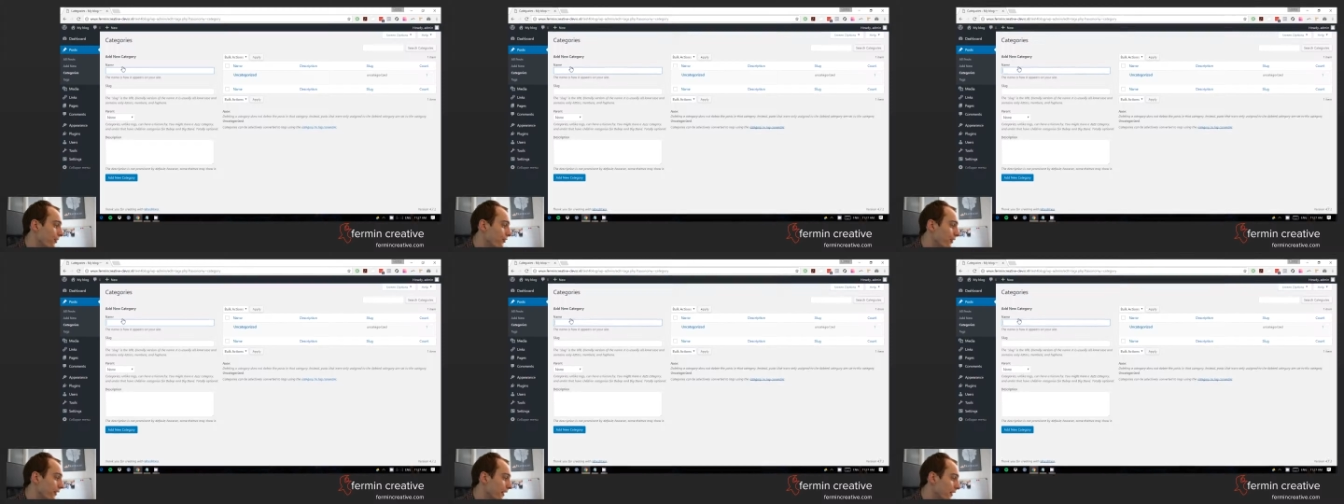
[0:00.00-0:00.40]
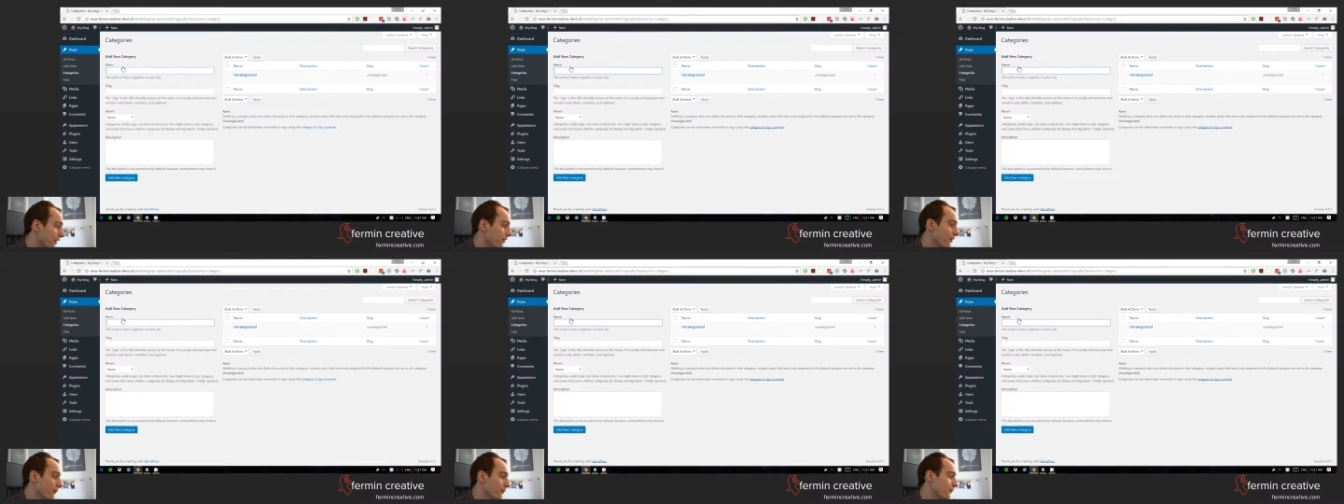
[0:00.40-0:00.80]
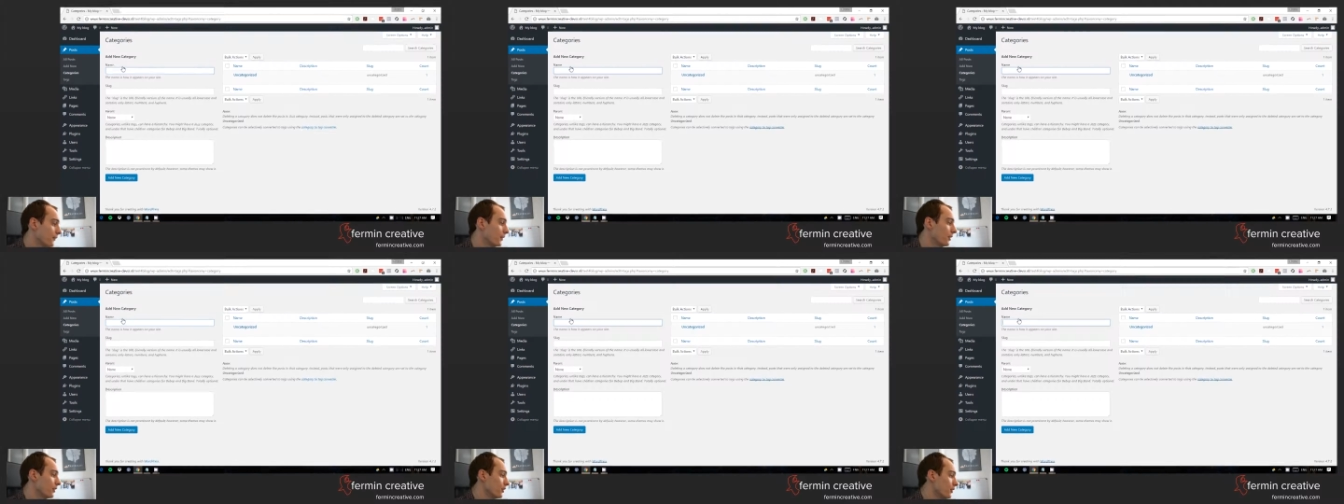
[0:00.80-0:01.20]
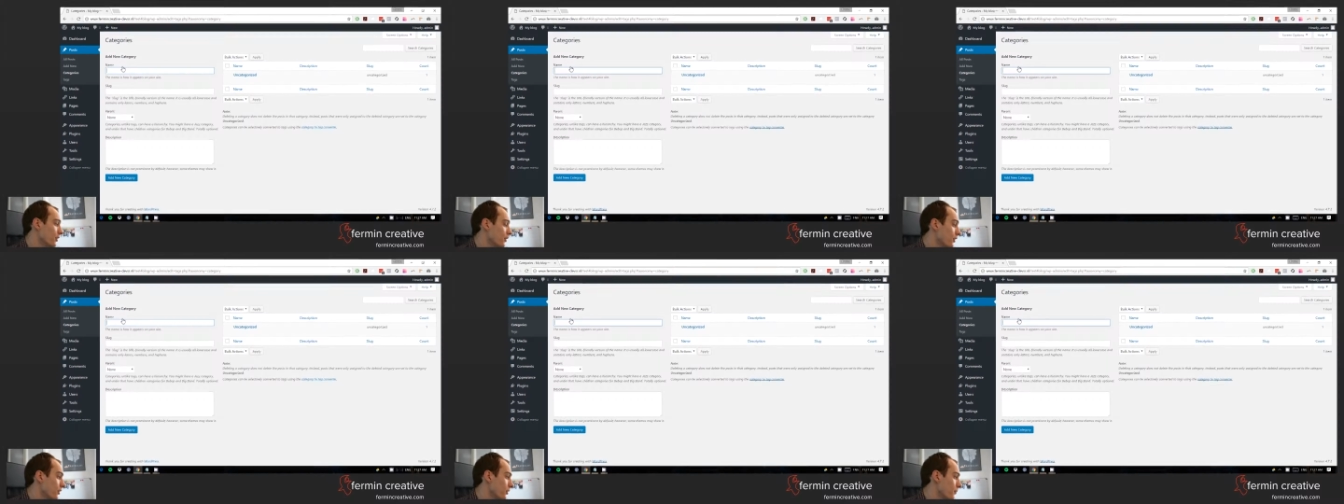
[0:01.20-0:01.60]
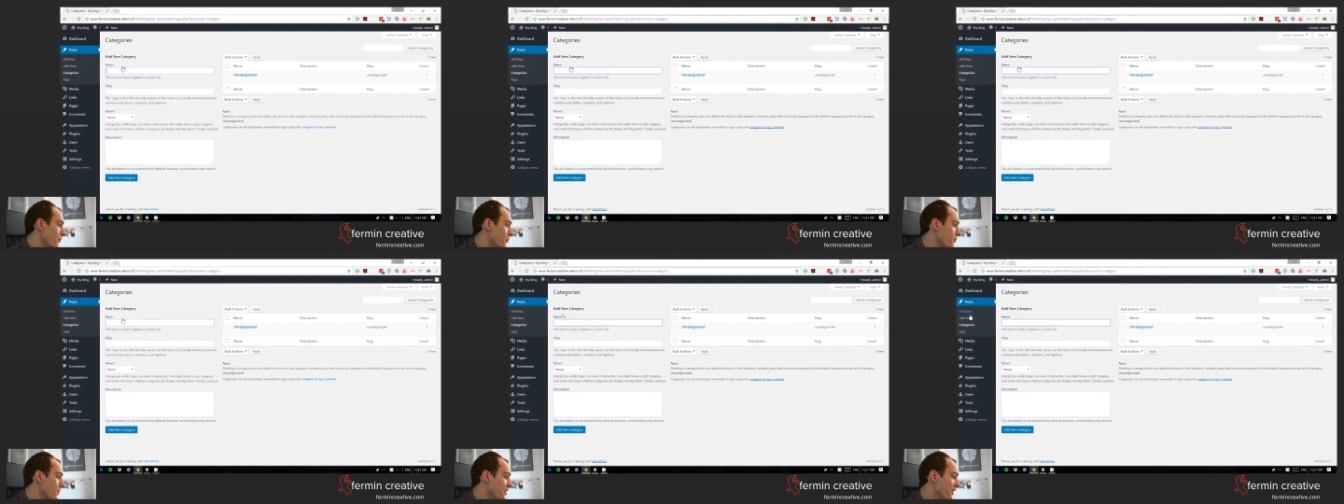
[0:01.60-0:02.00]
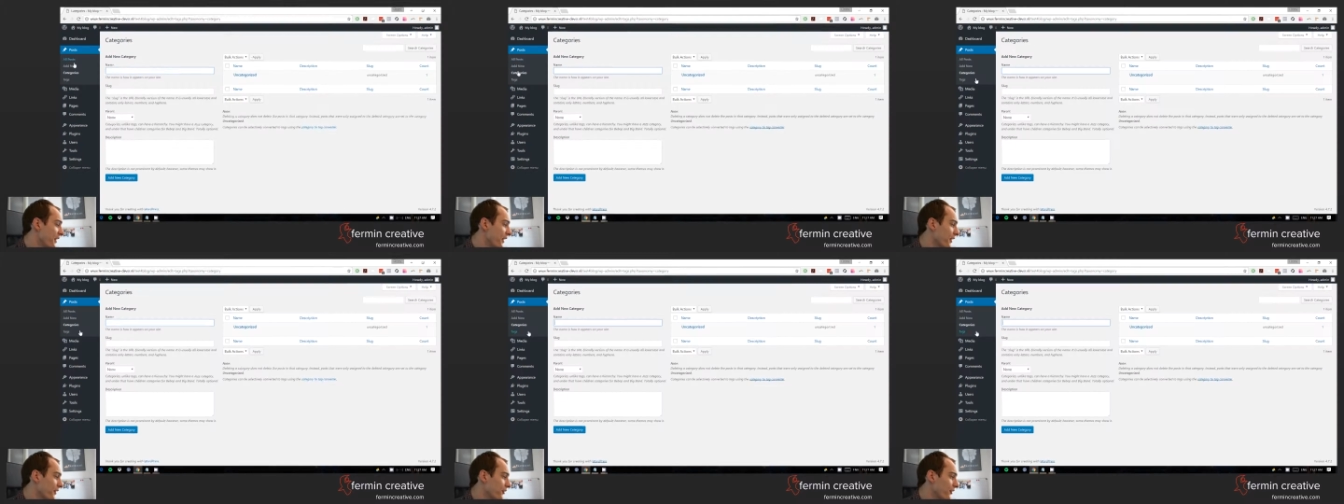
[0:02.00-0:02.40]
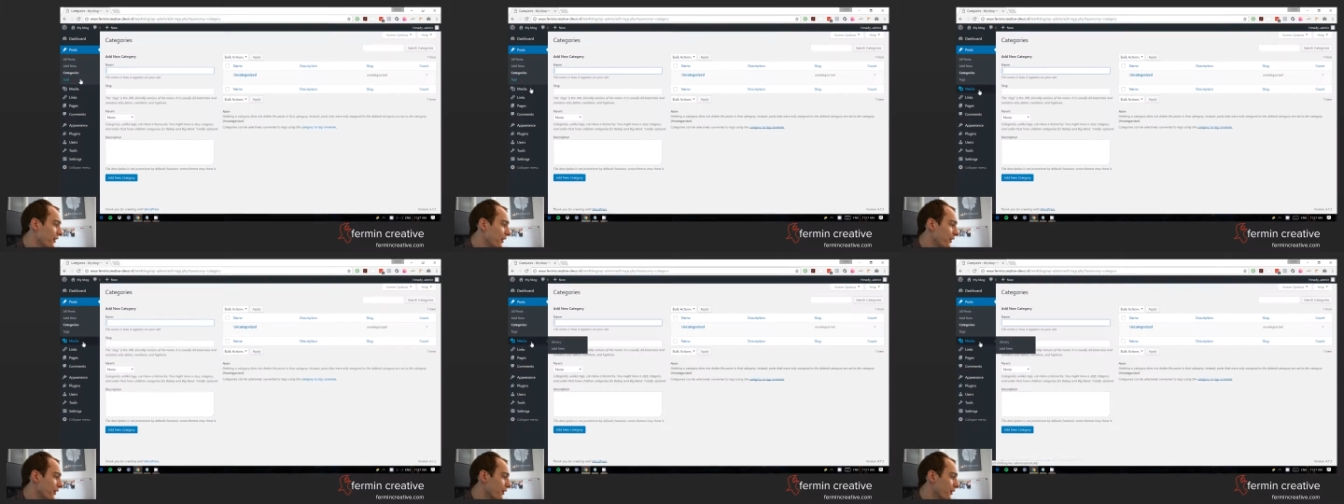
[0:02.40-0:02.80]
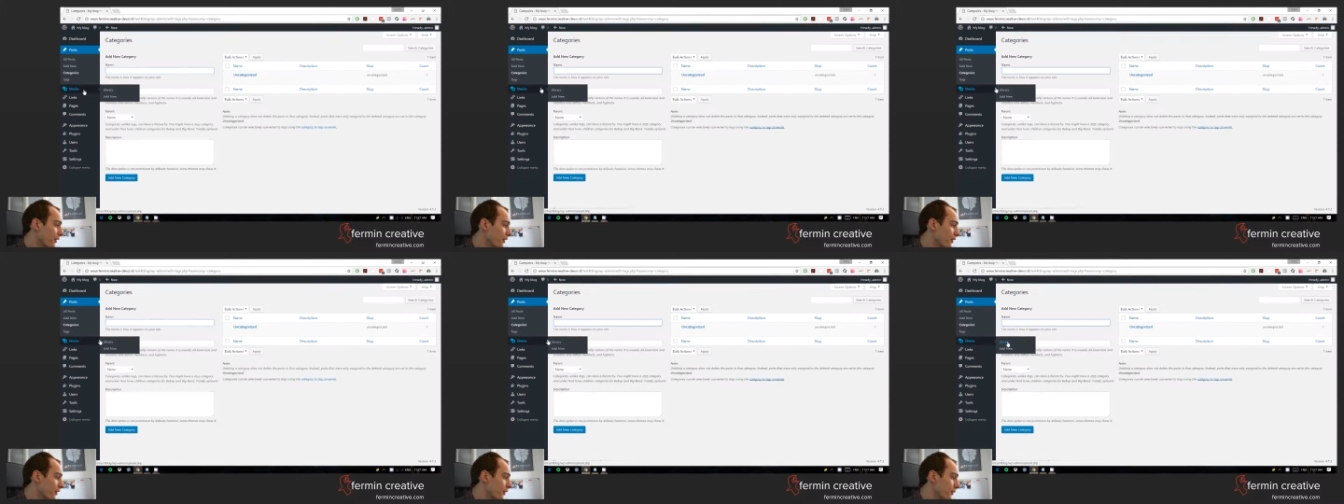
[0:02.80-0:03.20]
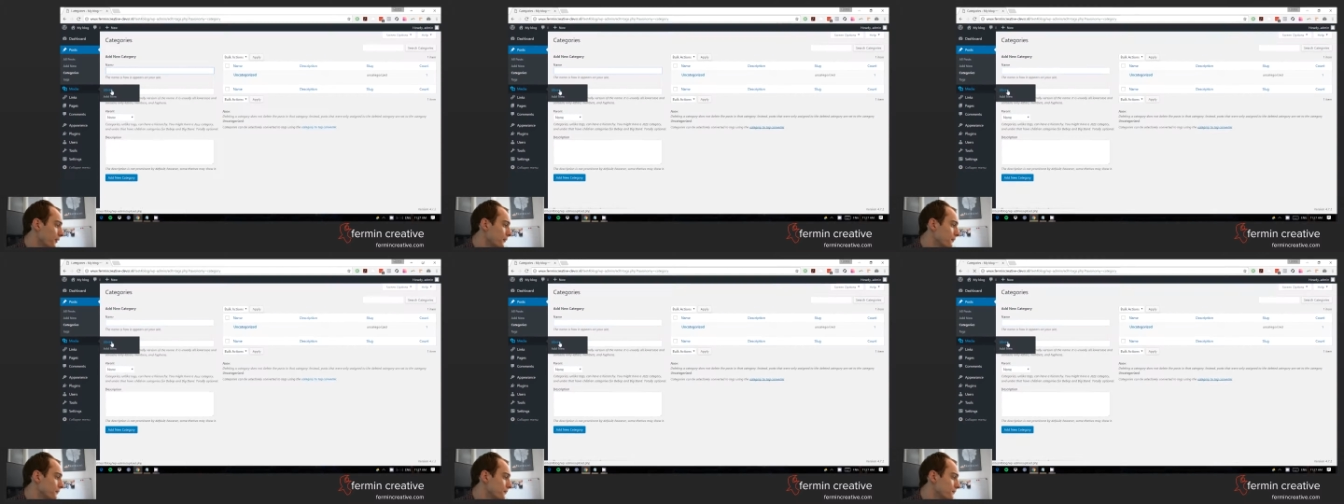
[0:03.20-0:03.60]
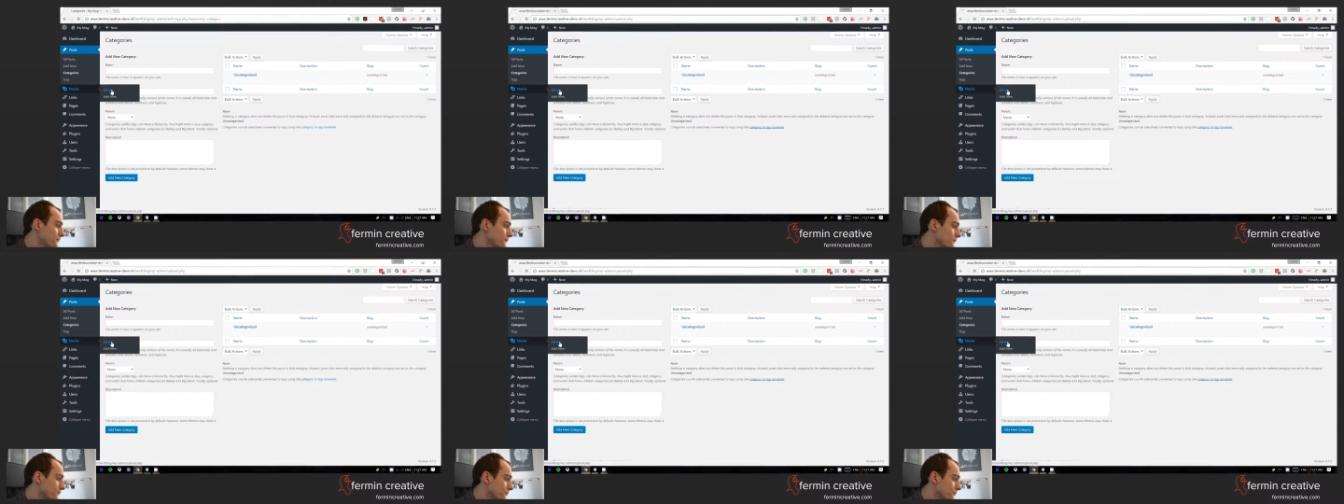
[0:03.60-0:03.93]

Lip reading: easily edit them. Media is here. In